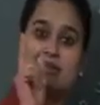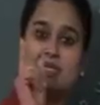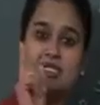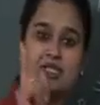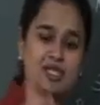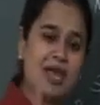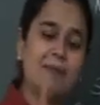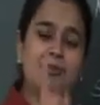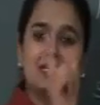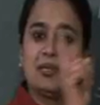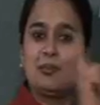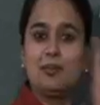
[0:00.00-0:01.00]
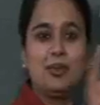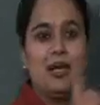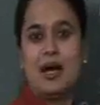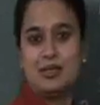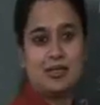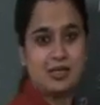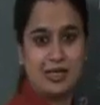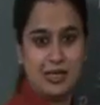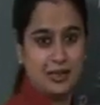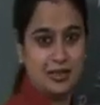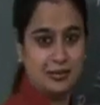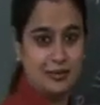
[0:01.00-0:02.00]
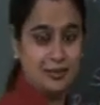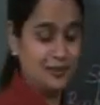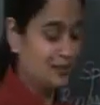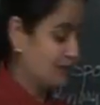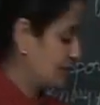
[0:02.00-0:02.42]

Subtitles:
in the chapter Plant Kingdom.